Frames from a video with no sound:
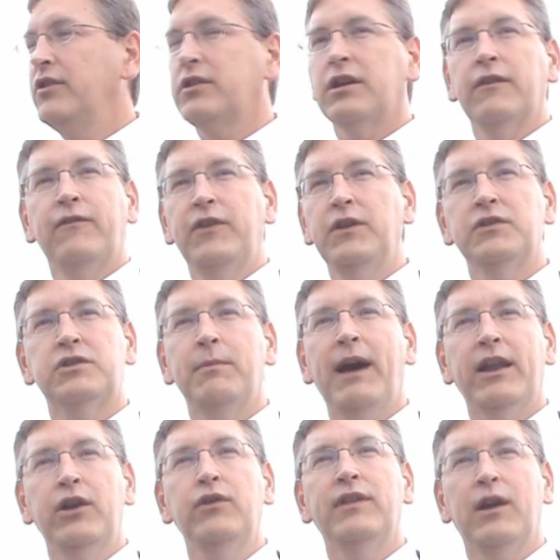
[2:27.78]
They're confused
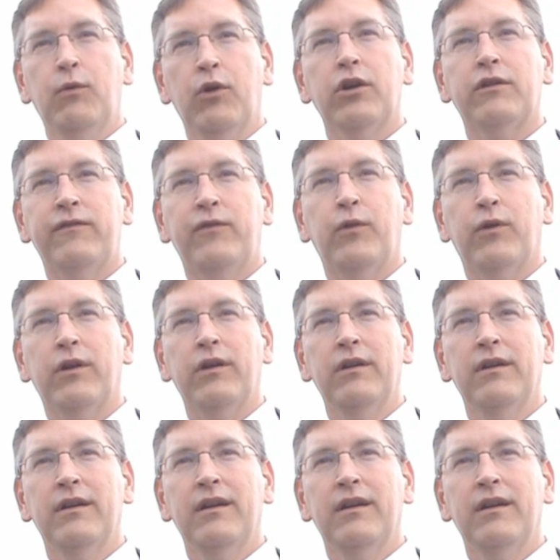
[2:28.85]
about who they work for.